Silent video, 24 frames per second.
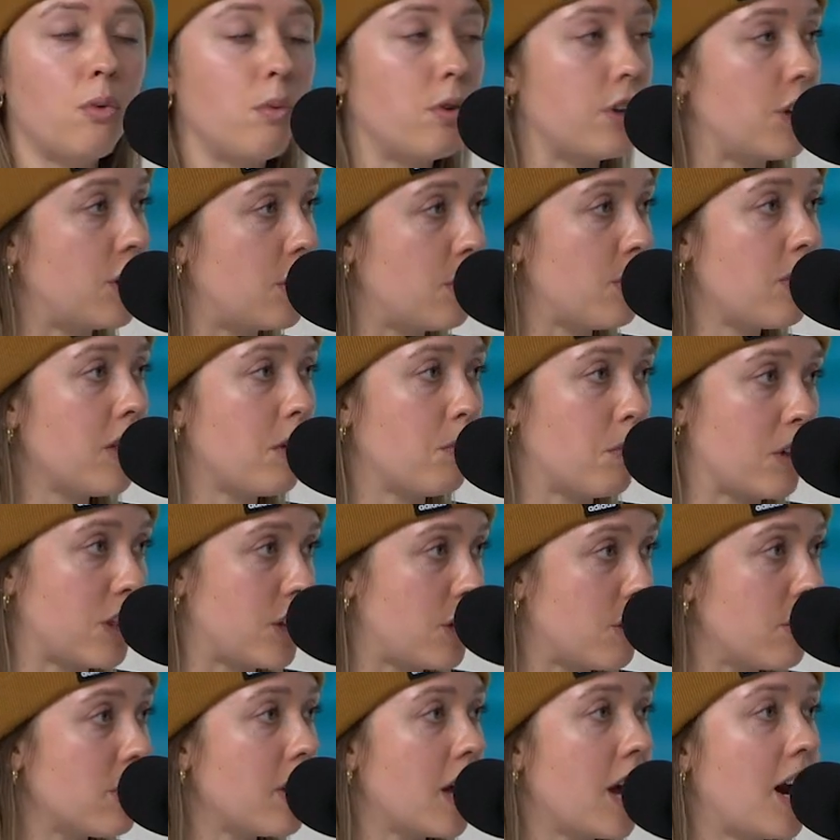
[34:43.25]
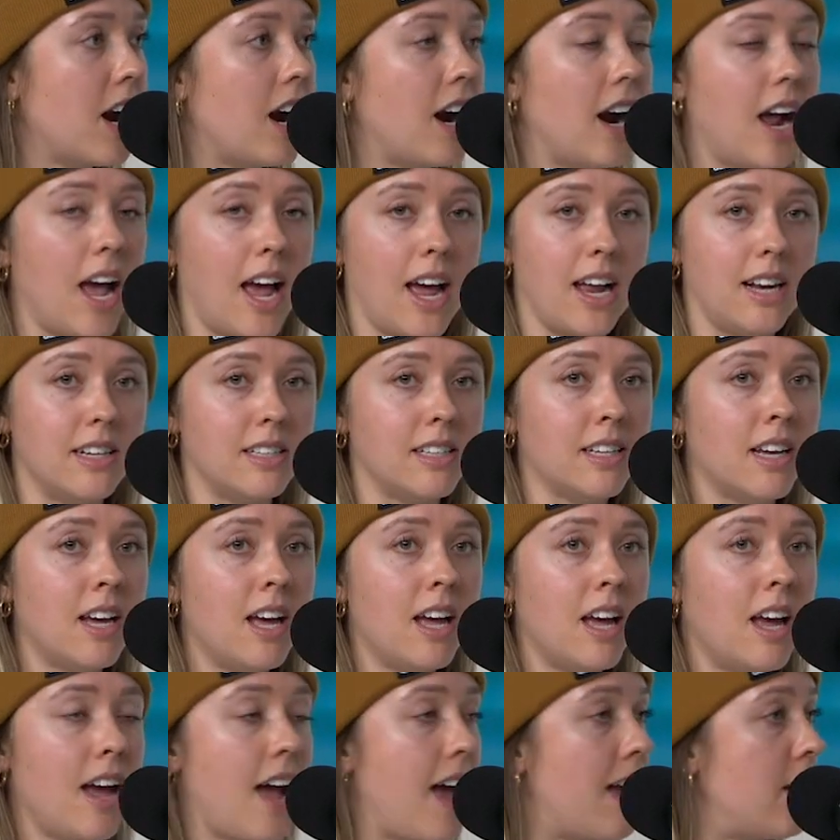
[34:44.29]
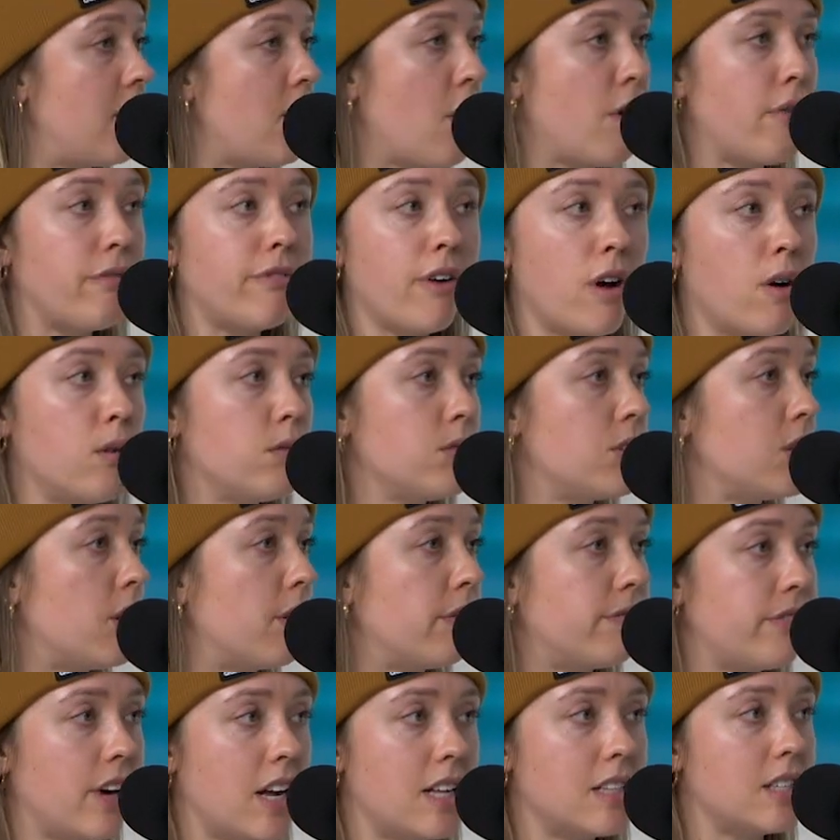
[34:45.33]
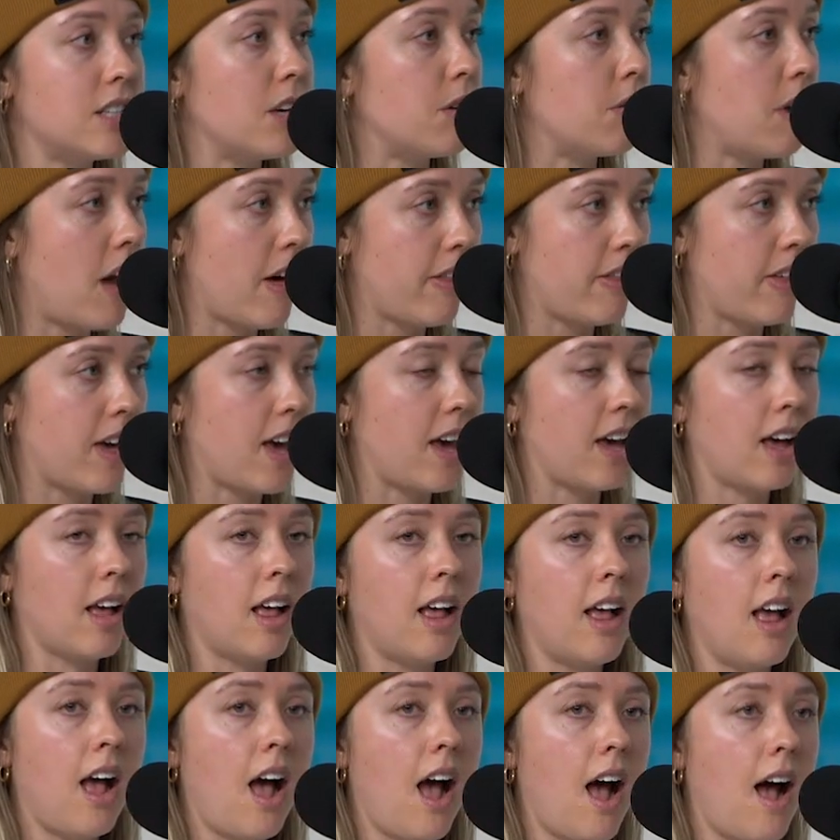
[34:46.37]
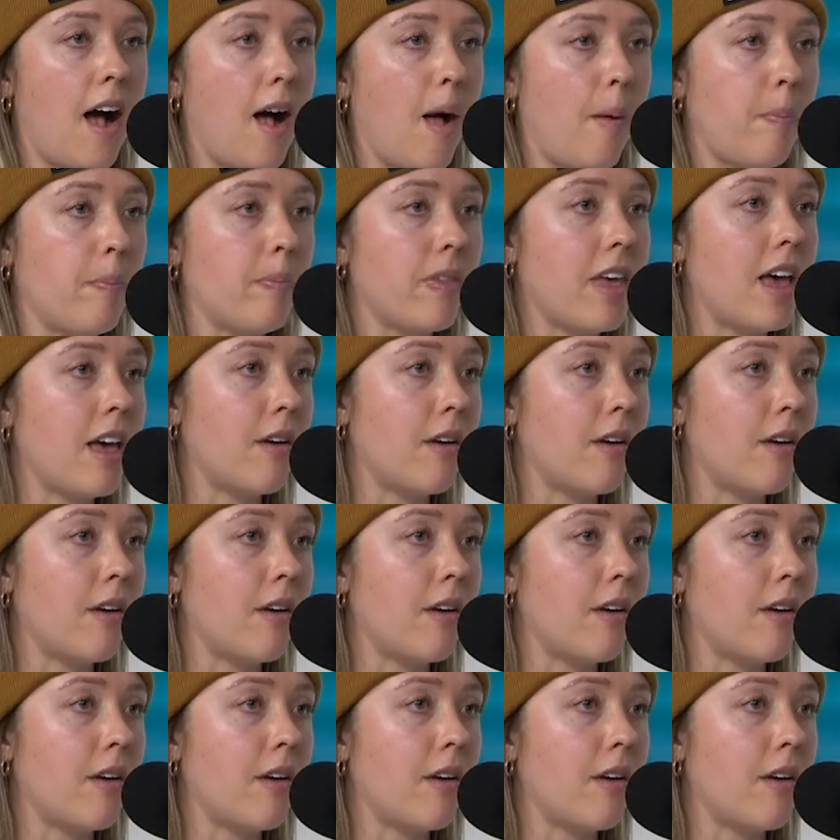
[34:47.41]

with you with you there, and, and no phones, no friends, no nothing. Yeah. Um,